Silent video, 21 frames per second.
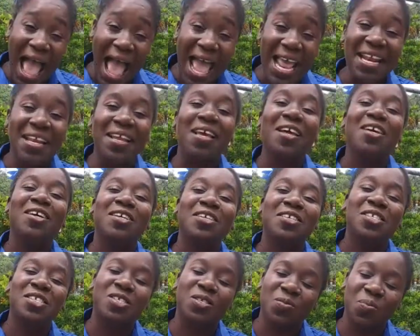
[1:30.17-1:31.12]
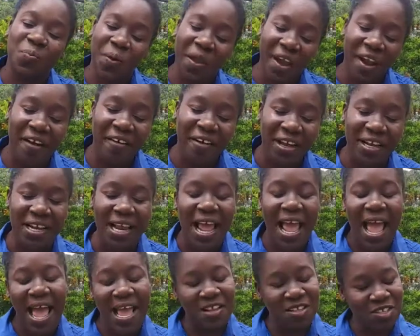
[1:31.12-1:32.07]
and spirit.
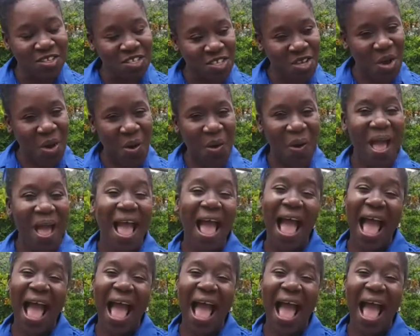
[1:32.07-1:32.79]
And so,